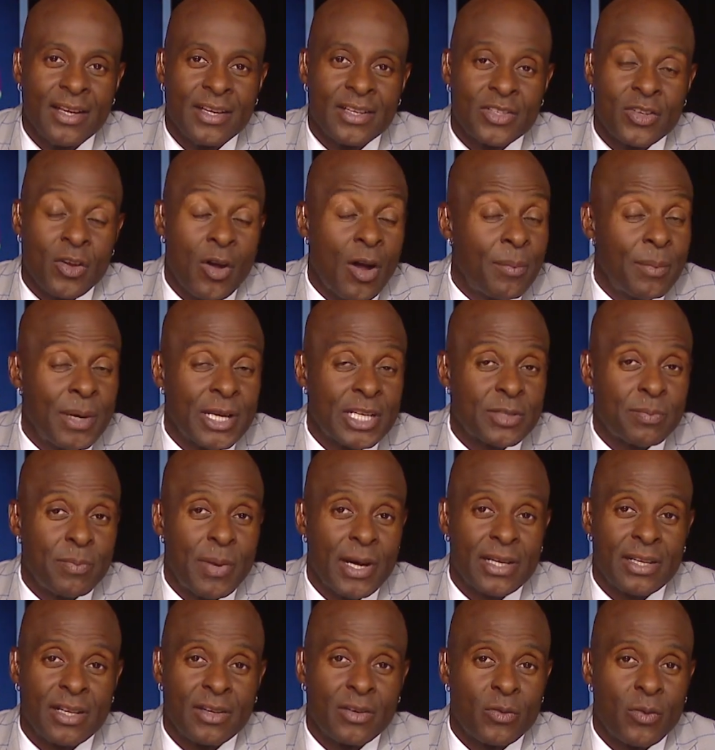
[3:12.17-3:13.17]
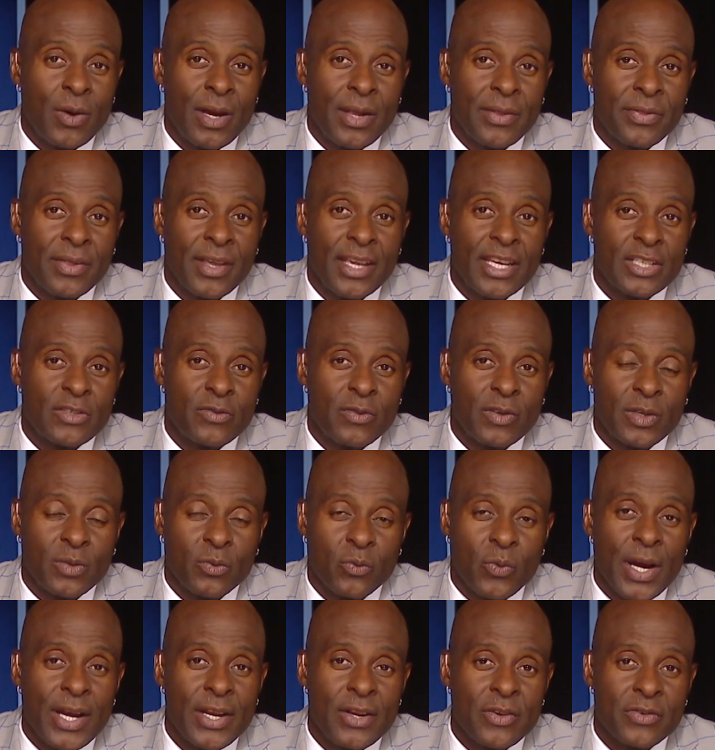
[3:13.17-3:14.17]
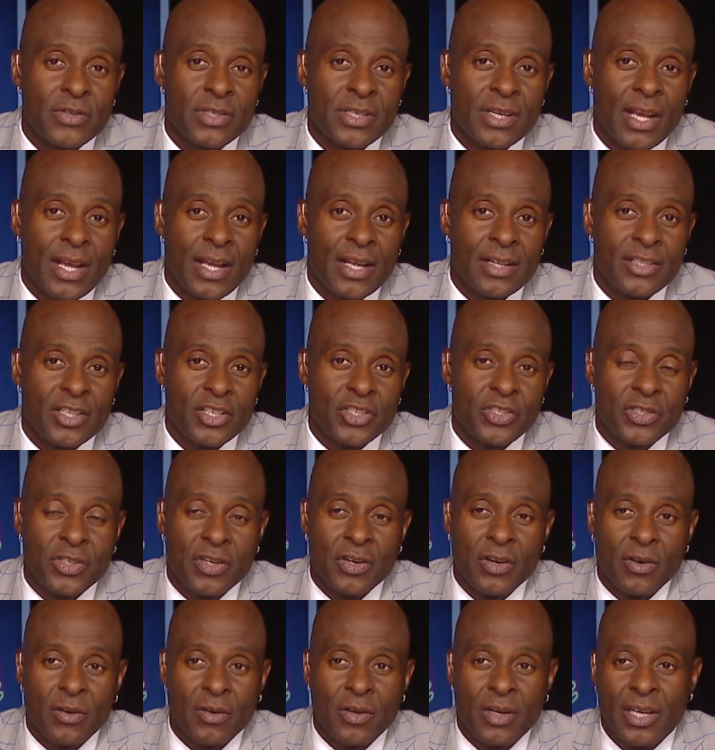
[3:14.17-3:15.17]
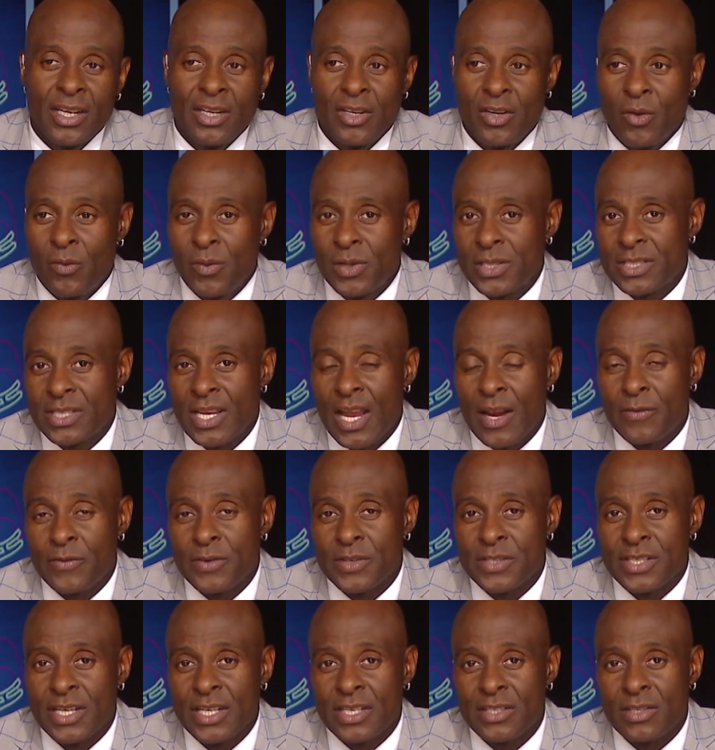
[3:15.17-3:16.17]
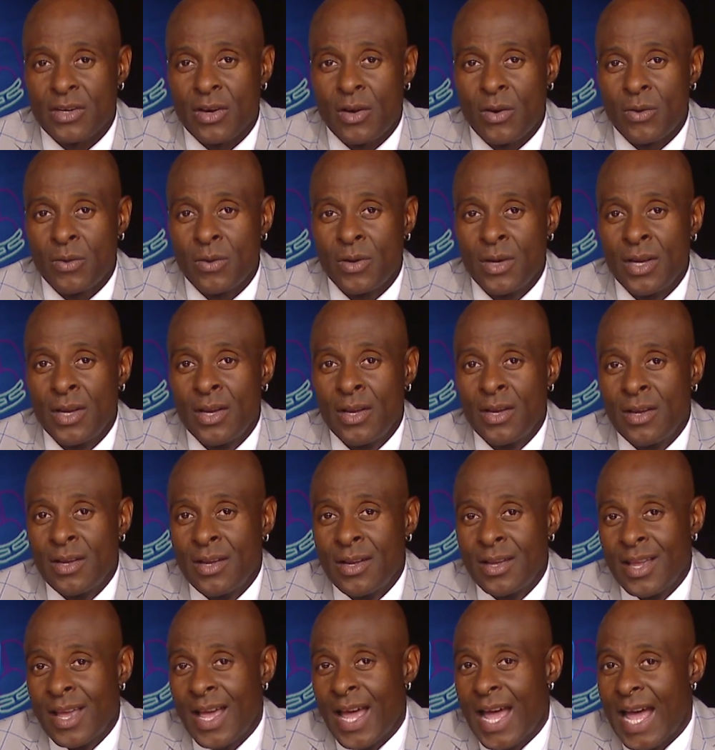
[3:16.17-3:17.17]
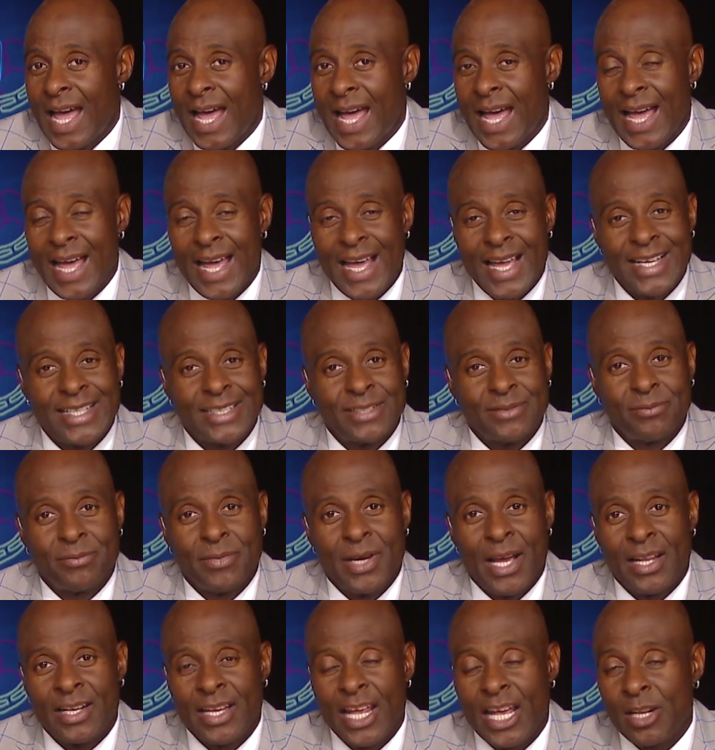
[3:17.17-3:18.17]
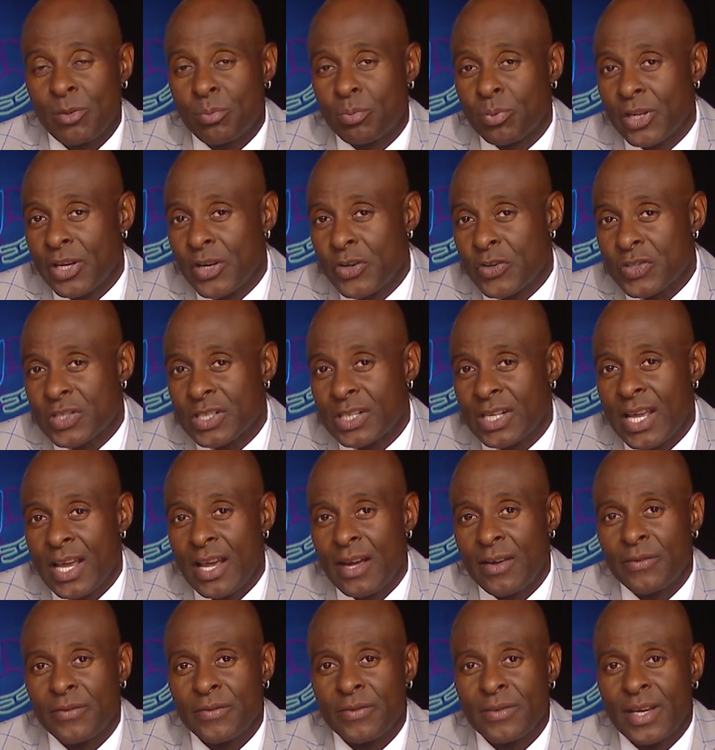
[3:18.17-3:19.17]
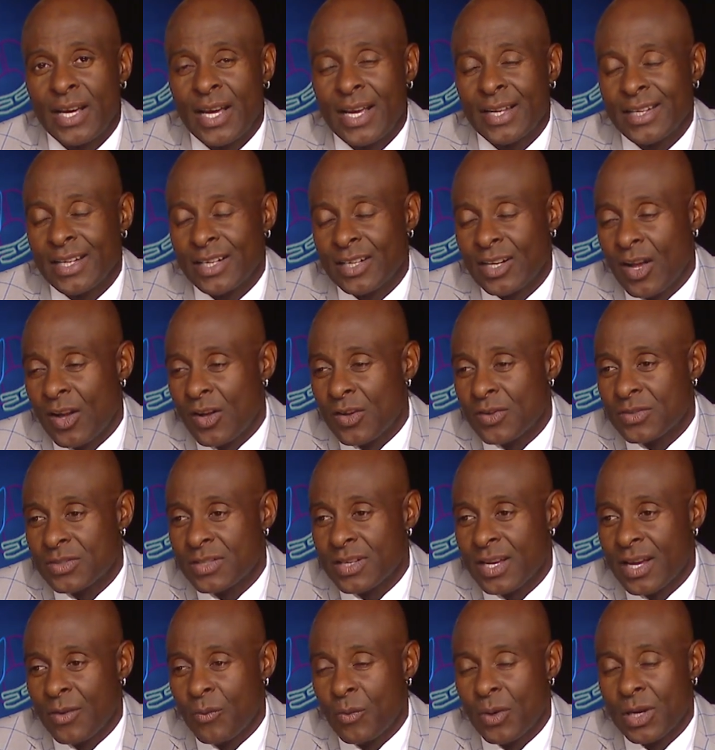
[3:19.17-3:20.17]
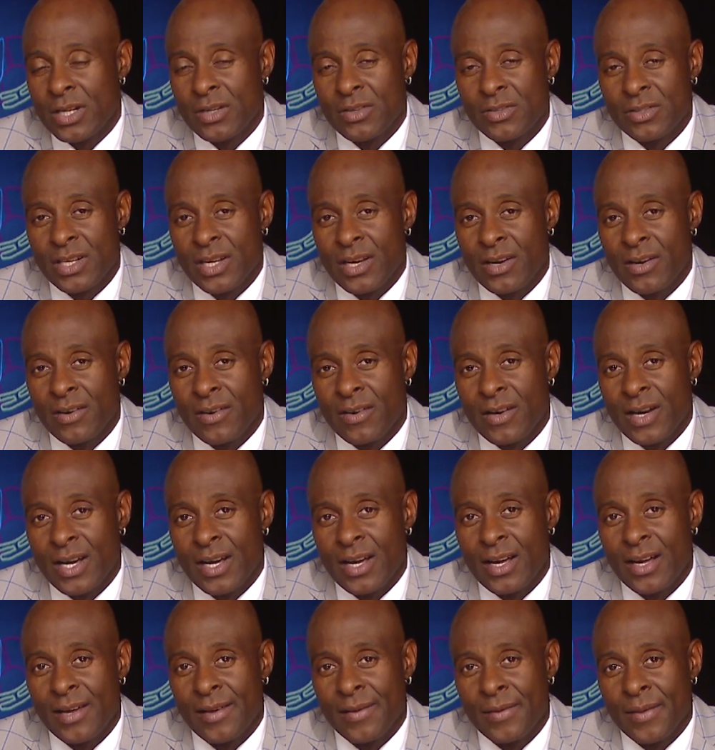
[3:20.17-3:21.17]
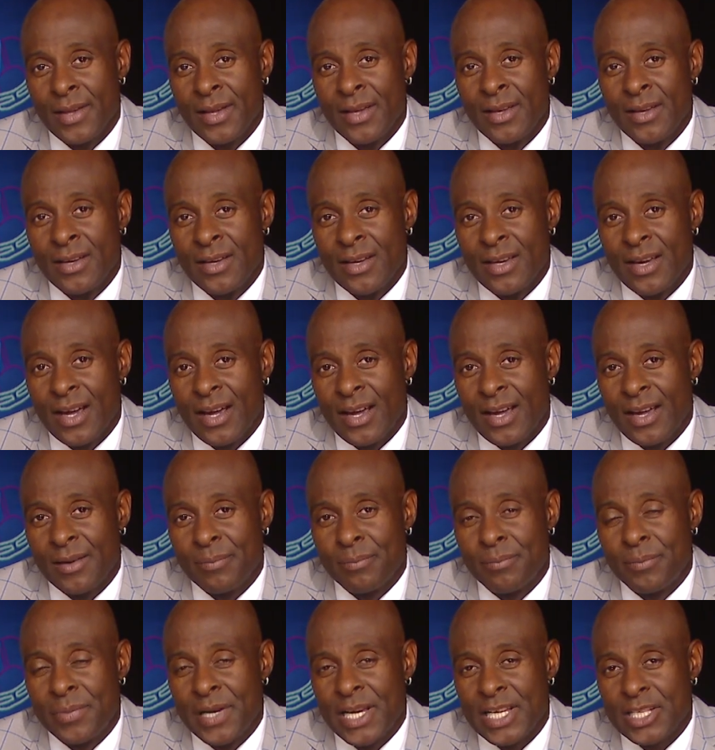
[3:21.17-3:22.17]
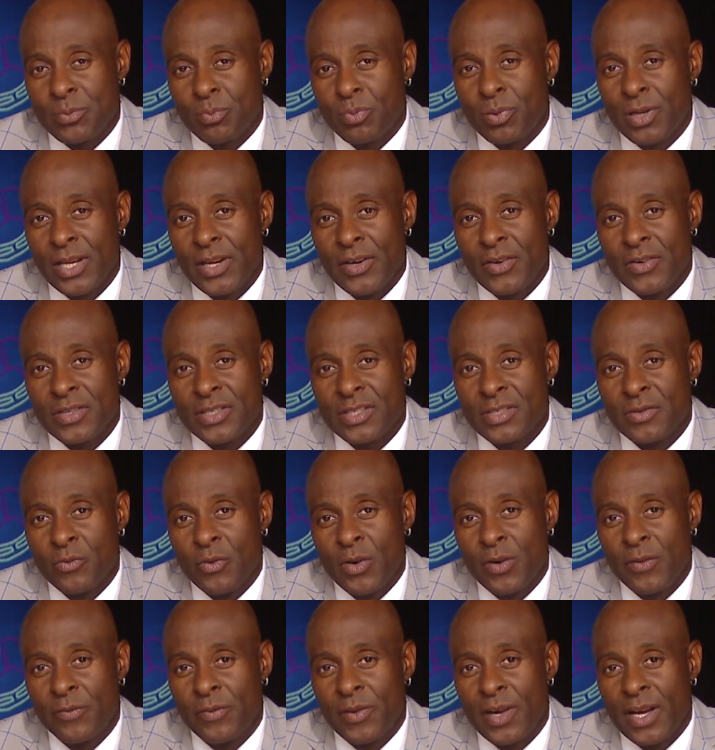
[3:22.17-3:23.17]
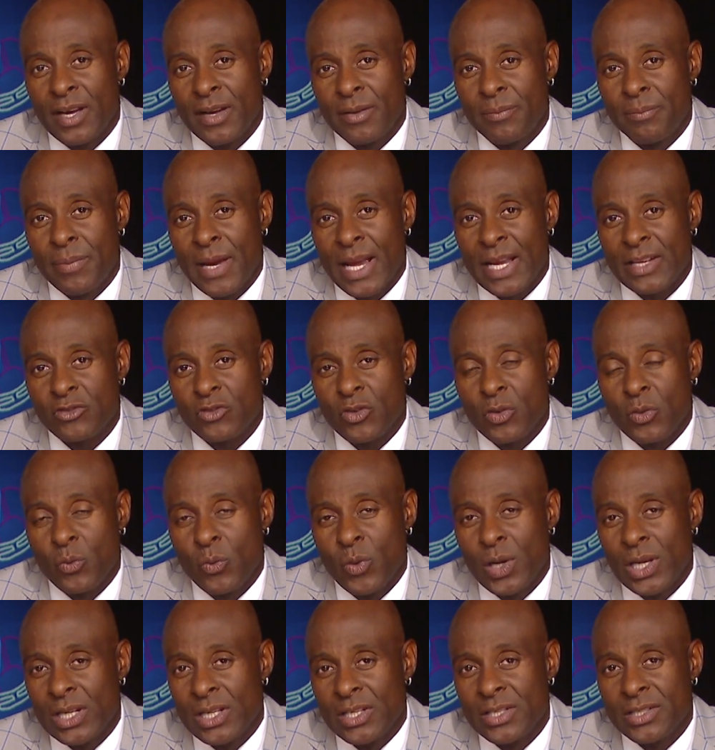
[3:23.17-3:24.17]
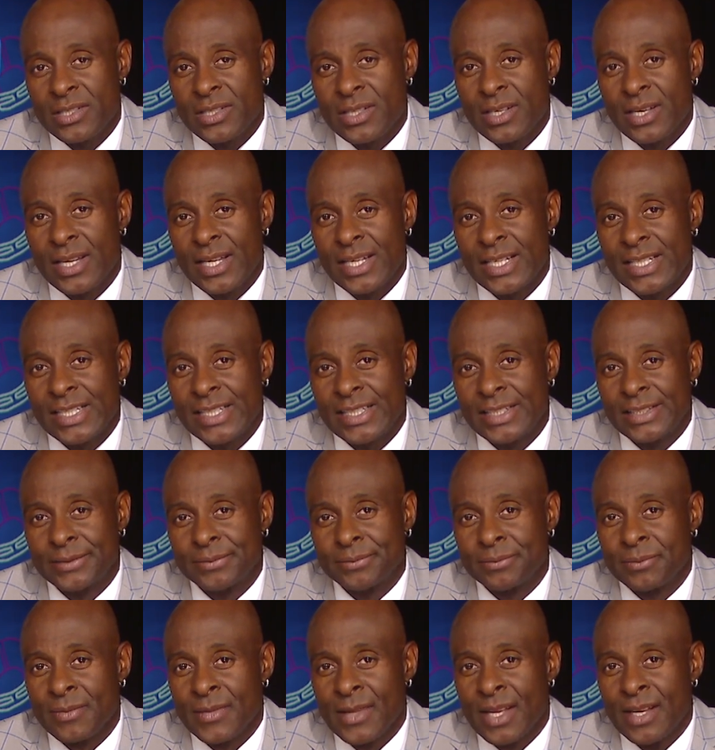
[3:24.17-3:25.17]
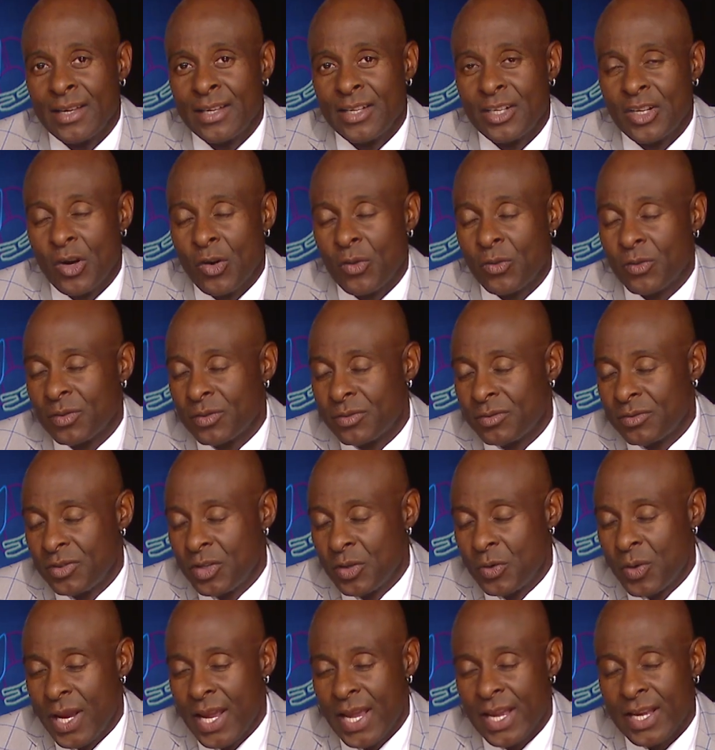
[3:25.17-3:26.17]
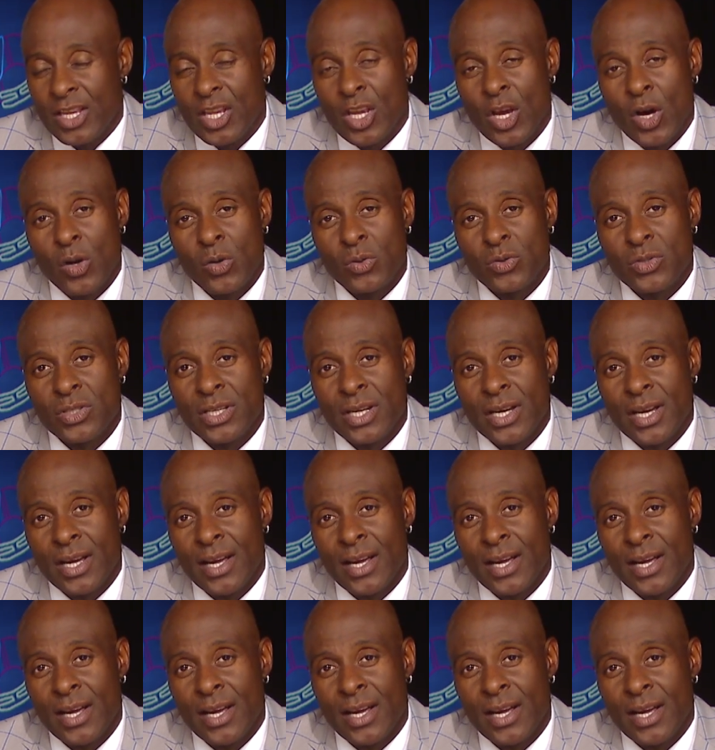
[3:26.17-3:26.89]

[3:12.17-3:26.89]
So I'm expecting great things from the Raiders this year. With San Francisco, a lot of players left. They lost one of their best players with Patrick Willis. New head coach